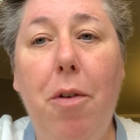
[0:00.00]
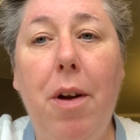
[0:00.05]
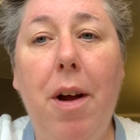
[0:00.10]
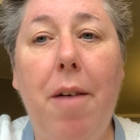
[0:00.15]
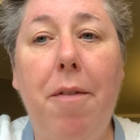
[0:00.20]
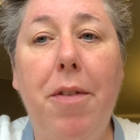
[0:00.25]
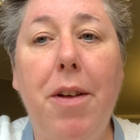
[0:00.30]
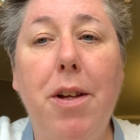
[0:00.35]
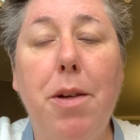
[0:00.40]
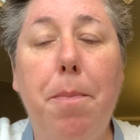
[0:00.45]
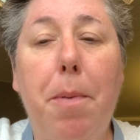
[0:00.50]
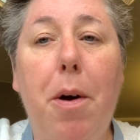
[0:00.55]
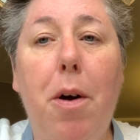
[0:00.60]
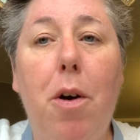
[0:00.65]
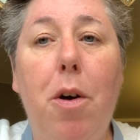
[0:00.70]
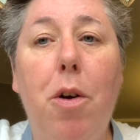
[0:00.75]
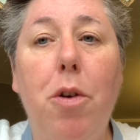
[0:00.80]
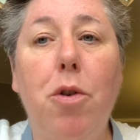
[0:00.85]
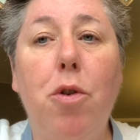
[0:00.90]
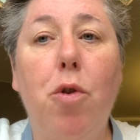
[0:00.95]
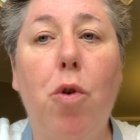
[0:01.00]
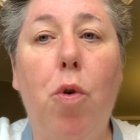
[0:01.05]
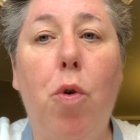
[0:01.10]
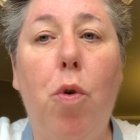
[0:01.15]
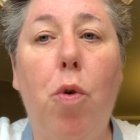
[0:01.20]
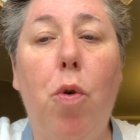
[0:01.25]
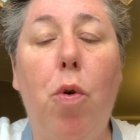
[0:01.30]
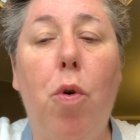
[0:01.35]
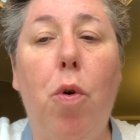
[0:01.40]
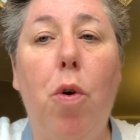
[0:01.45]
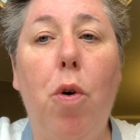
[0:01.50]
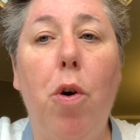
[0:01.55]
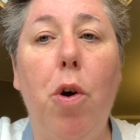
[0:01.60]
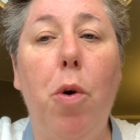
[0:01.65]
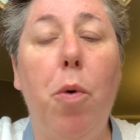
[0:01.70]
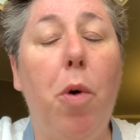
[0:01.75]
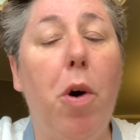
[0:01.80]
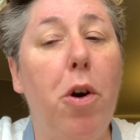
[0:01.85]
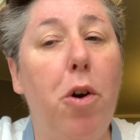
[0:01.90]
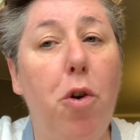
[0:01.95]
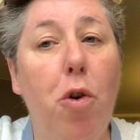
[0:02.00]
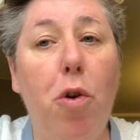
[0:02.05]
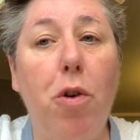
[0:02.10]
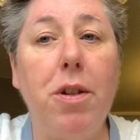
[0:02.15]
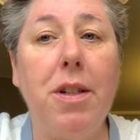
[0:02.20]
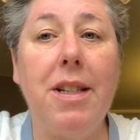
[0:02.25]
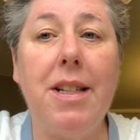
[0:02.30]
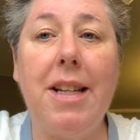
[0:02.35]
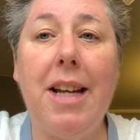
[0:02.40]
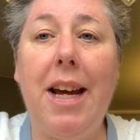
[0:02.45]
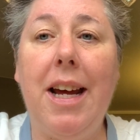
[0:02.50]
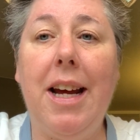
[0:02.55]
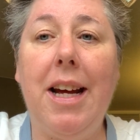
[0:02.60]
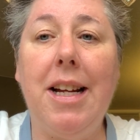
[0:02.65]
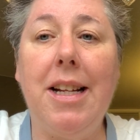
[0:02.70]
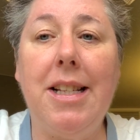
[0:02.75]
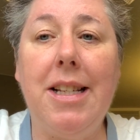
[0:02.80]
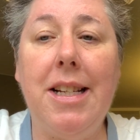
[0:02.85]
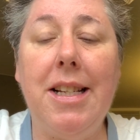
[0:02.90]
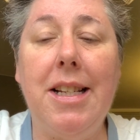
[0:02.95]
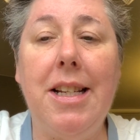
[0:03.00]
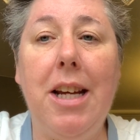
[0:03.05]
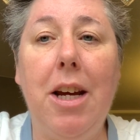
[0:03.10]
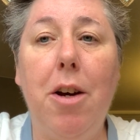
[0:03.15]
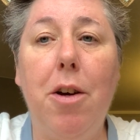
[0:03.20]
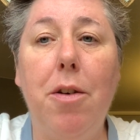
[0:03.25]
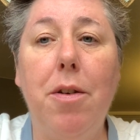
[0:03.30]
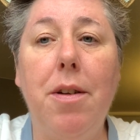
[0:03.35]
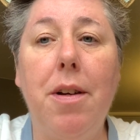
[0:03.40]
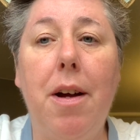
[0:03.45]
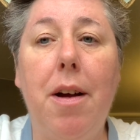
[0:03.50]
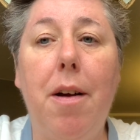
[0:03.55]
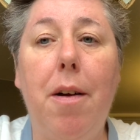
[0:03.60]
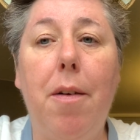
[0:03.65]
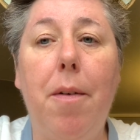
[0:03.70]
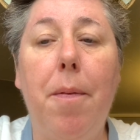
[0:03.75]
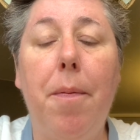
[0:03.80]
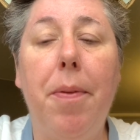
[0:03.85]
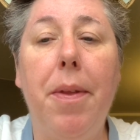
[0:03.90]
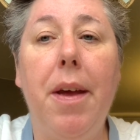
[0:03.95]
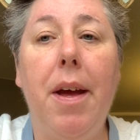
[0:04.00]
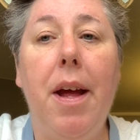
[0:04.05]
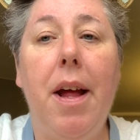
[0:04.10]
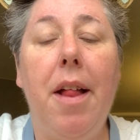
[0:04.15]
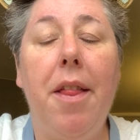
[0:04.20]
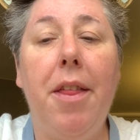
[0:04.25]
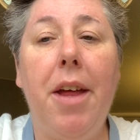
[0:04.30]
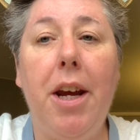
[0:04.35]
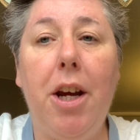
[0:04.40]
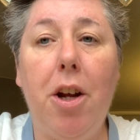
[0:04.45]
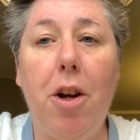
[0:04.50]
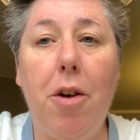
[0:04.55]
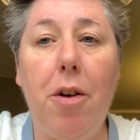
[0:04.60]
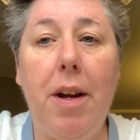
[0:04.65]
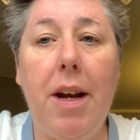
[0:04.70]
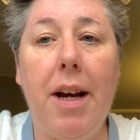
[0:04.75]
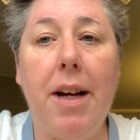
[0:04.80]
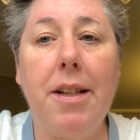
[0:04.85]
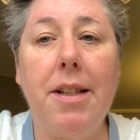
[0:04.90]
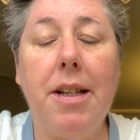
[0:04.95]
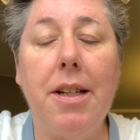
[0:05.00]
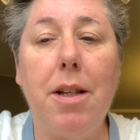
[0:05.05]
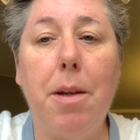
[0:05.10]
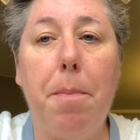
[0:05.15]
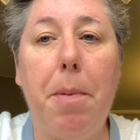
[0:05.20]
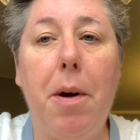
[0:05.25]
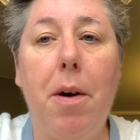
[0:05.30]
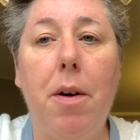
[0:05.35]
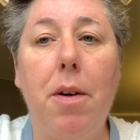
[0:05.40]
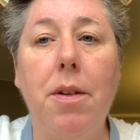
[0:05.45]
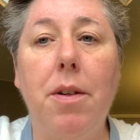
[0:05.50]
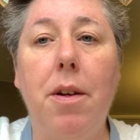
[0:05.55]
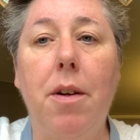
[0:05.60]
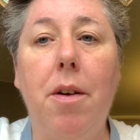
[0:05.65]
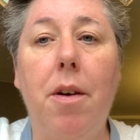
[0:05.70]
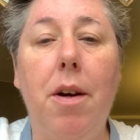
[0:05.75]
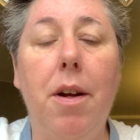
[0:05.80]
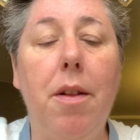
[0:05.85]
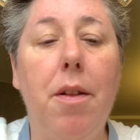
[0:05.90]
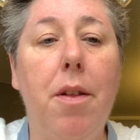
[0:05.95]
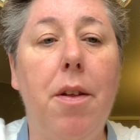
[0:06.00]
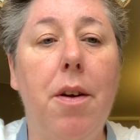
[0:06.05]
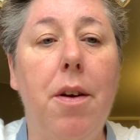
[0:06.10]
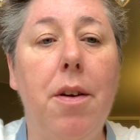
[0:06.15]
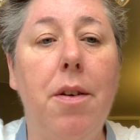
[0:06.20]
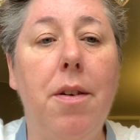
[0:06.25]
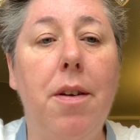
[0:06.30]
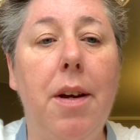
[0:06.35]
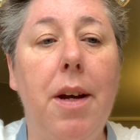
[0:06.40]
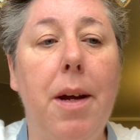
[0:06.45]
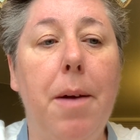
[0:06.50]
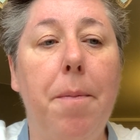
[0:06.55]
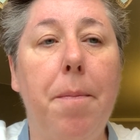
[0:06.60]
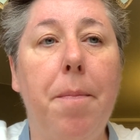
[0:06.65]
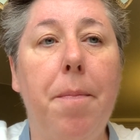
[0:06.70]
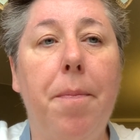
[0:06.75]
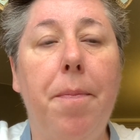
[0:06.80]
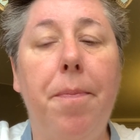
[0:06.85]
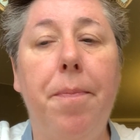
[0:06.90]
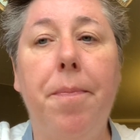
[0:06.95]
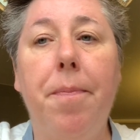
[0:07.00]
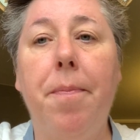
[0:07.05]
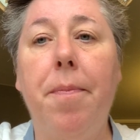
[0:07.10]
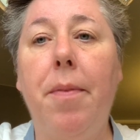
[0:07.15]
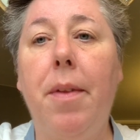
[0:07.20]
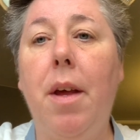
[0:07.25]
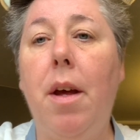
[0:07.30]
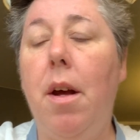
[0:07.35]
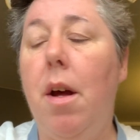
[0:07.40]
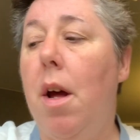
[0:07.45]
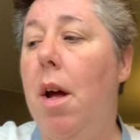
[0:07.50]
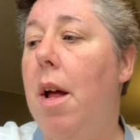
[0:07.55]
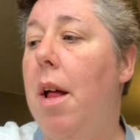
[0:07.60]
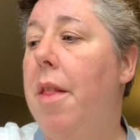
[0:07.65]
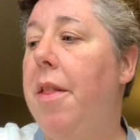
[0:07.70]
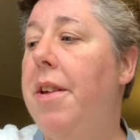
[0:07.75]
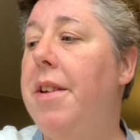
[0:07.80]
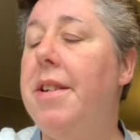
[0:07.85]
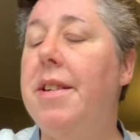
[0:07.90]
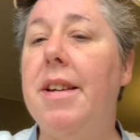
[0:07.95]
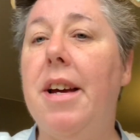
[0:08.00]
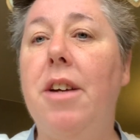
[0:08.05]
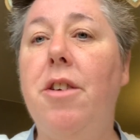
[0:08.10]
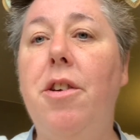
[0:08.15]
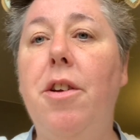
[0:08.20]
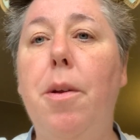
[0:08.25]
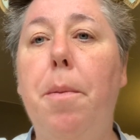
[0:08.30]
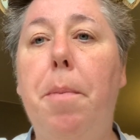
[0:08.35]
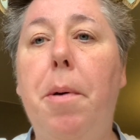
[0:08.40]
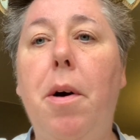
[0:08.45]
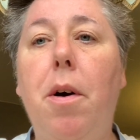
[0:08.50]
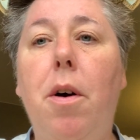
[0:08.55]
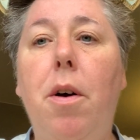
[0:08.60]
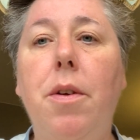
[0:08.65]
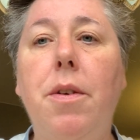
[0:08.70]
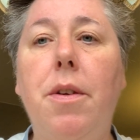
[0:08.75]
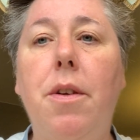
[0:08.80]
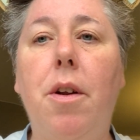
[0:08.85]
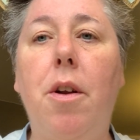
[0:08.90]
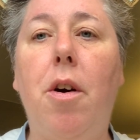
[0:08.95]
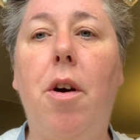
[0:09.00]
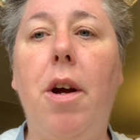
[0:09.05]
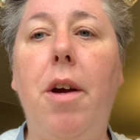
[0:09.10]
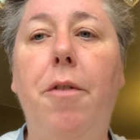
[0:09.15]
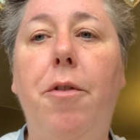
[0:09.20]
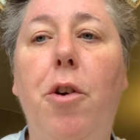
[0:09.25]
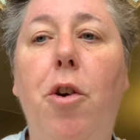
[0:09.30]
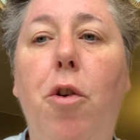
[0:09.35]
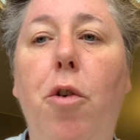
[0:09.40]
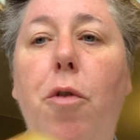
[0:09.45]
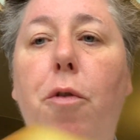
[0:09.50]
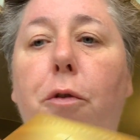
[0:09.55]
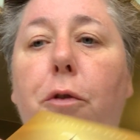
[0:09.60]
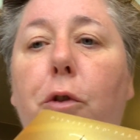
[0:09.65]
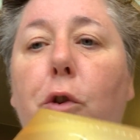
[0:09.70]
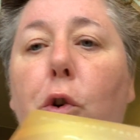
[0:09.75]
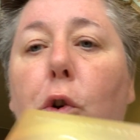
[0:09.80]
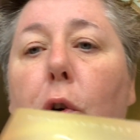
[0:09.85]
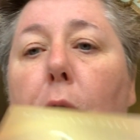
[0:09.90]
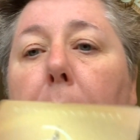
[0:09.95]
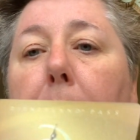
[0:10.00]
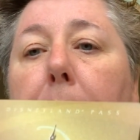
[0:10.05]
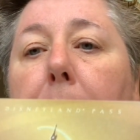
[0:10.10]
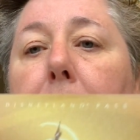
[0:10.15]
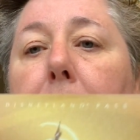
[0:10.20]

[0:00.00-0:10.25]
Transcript: have this pass or who are not staying at a Disney hotel. They can only access the parks at 9:30. This is actually the pass that I have gone for.